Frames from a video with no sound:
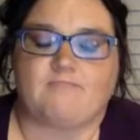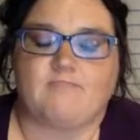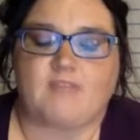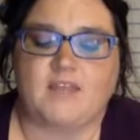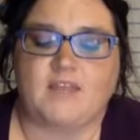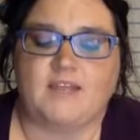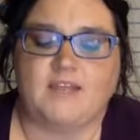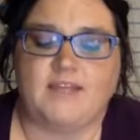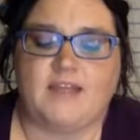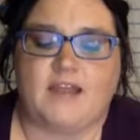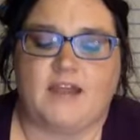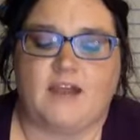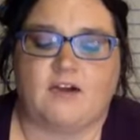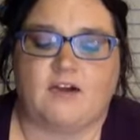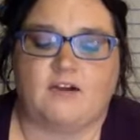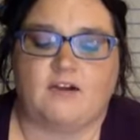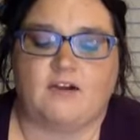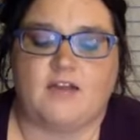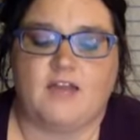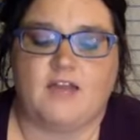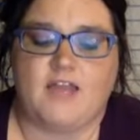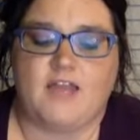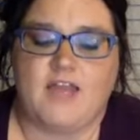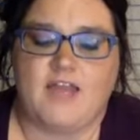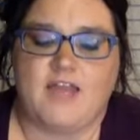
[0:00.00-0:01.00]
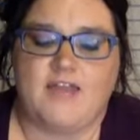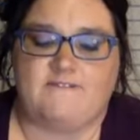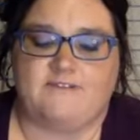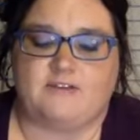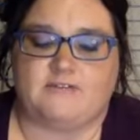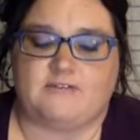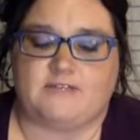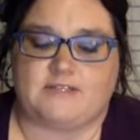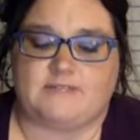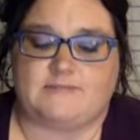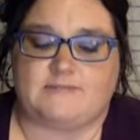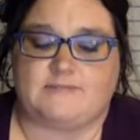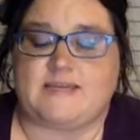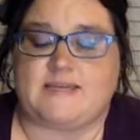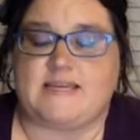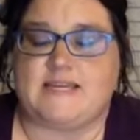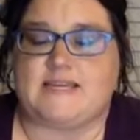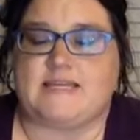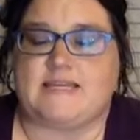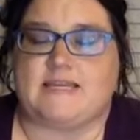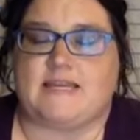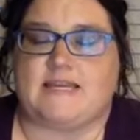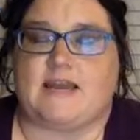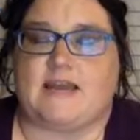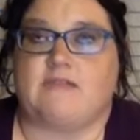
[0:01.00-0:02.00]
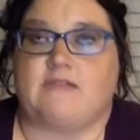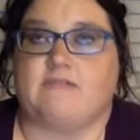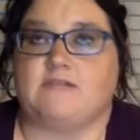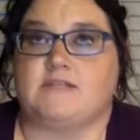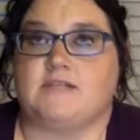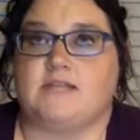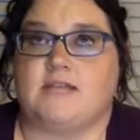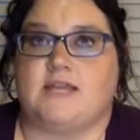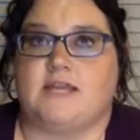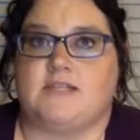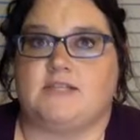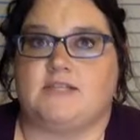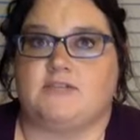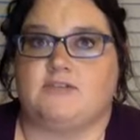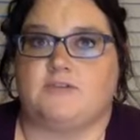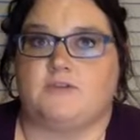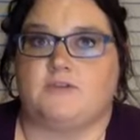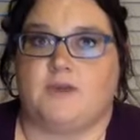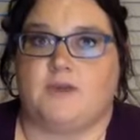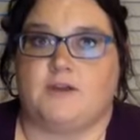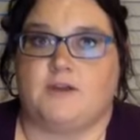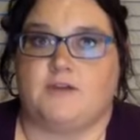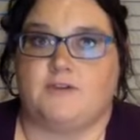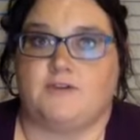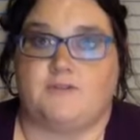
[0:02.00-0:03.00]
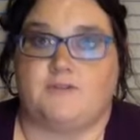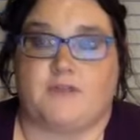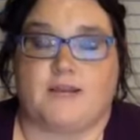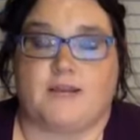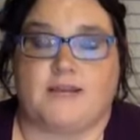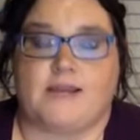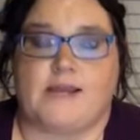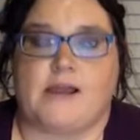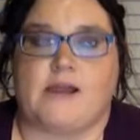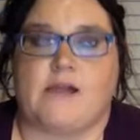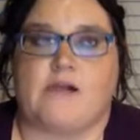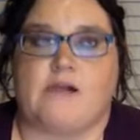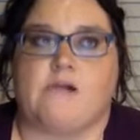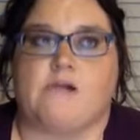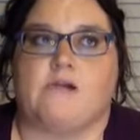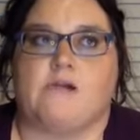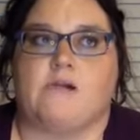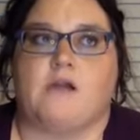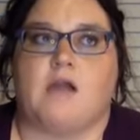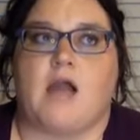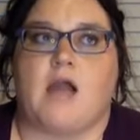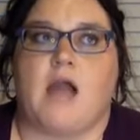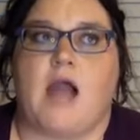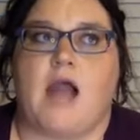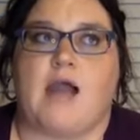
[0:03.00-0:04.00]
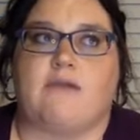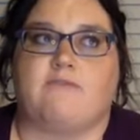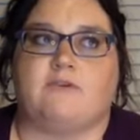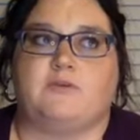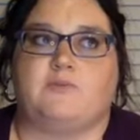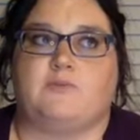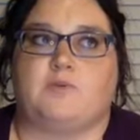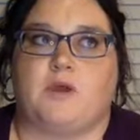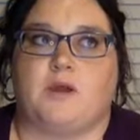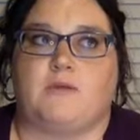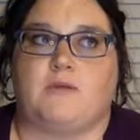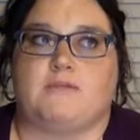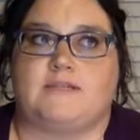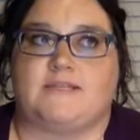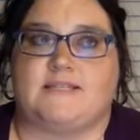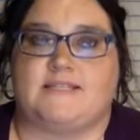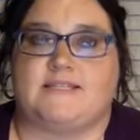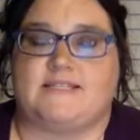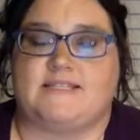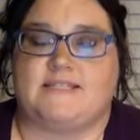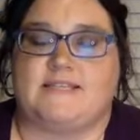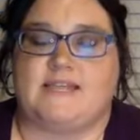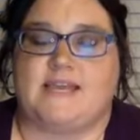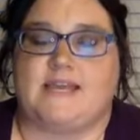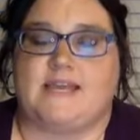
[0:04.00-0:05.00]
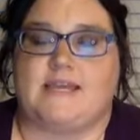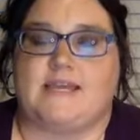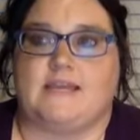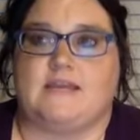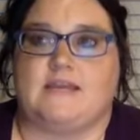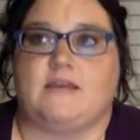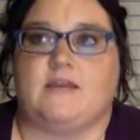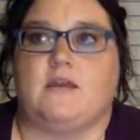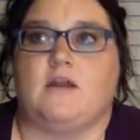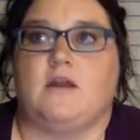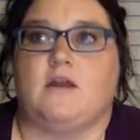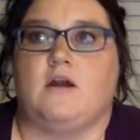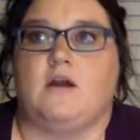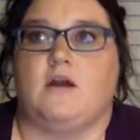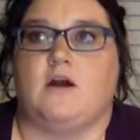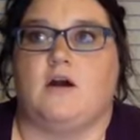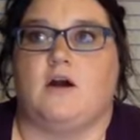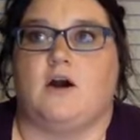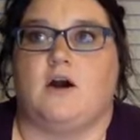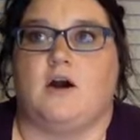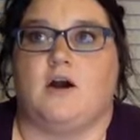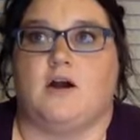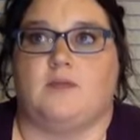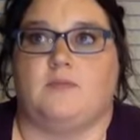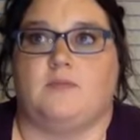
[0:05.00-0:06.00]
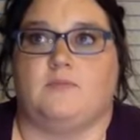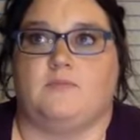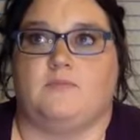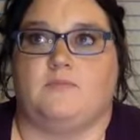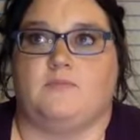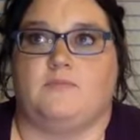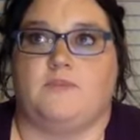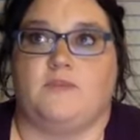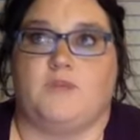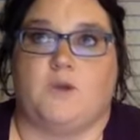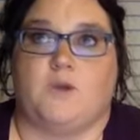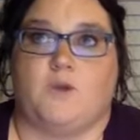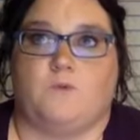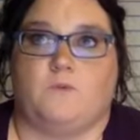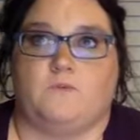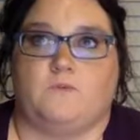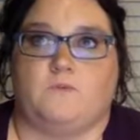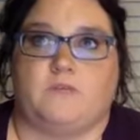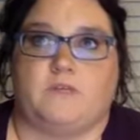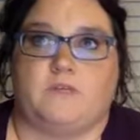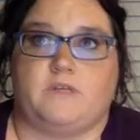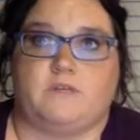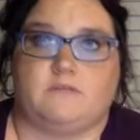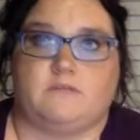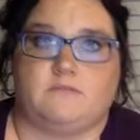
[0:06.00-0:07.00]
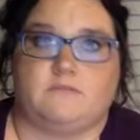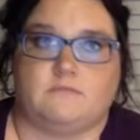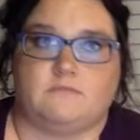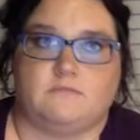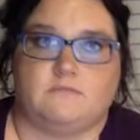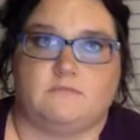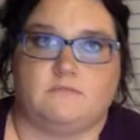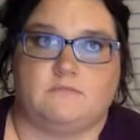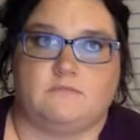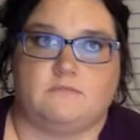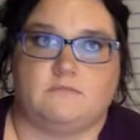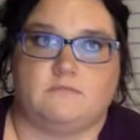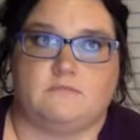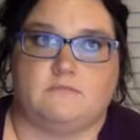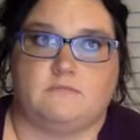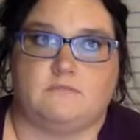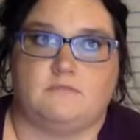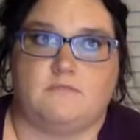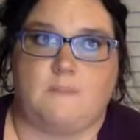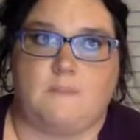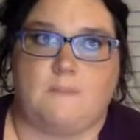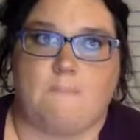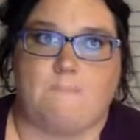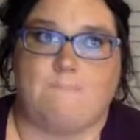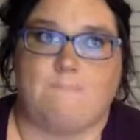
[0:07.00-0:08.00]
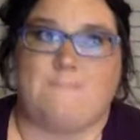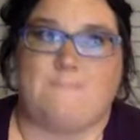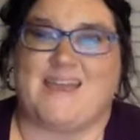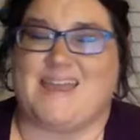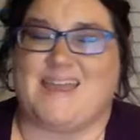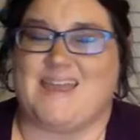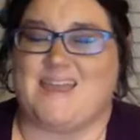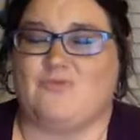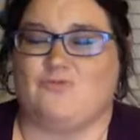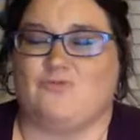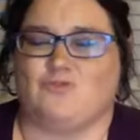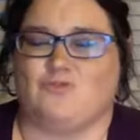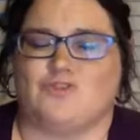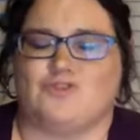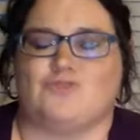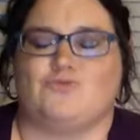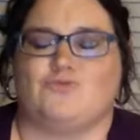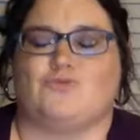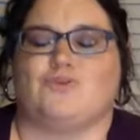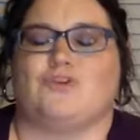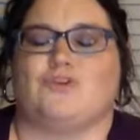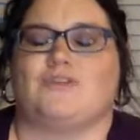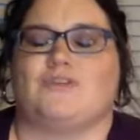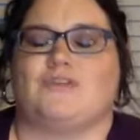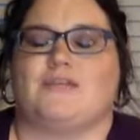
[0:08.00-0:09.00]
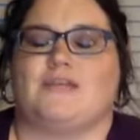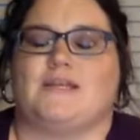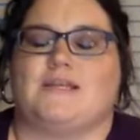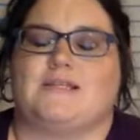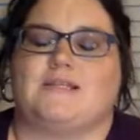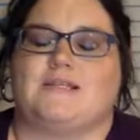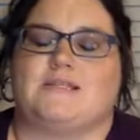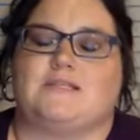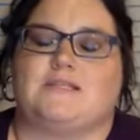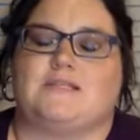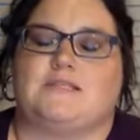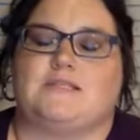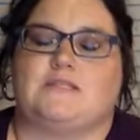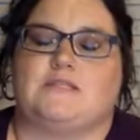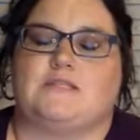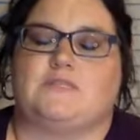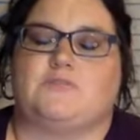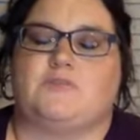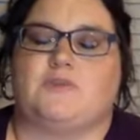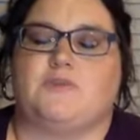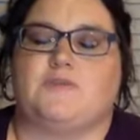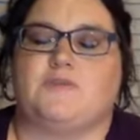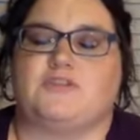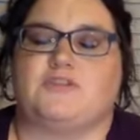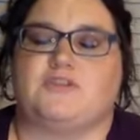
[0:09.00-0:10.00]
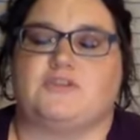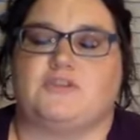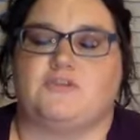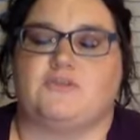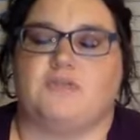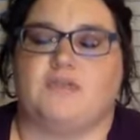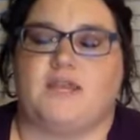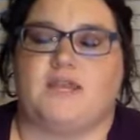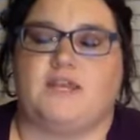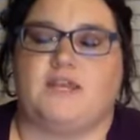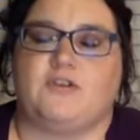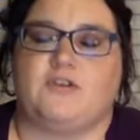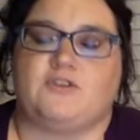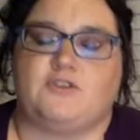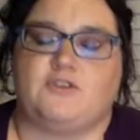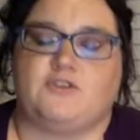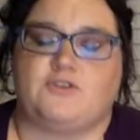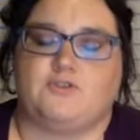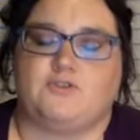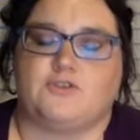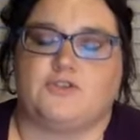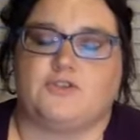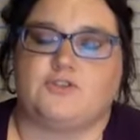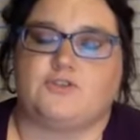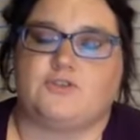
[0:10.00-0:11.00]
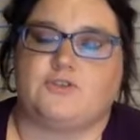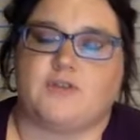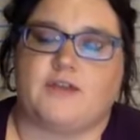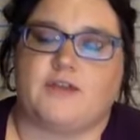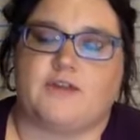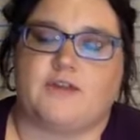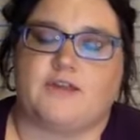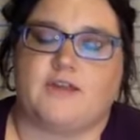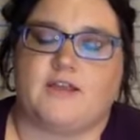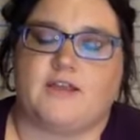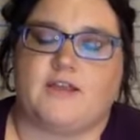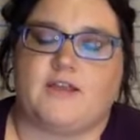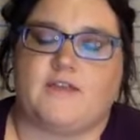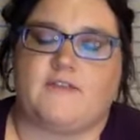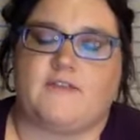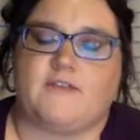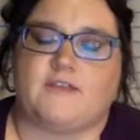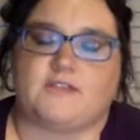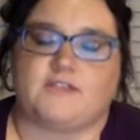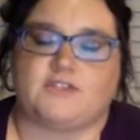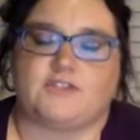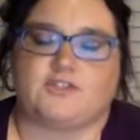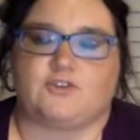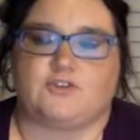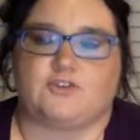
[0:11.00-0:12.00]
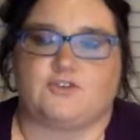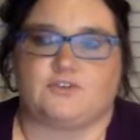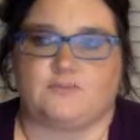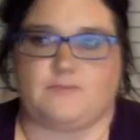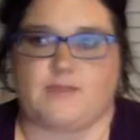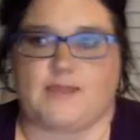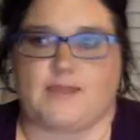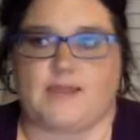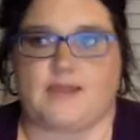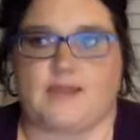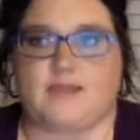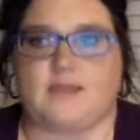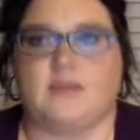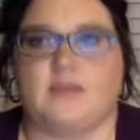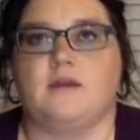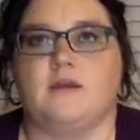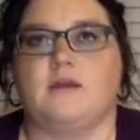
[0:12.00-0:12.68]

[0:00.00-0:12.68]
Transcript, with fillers: now, if it was me and I was headed to Oahu right now, I would probably stay on the only main resort that's pretty much located on the North Shore area, and that's Turtle Bay.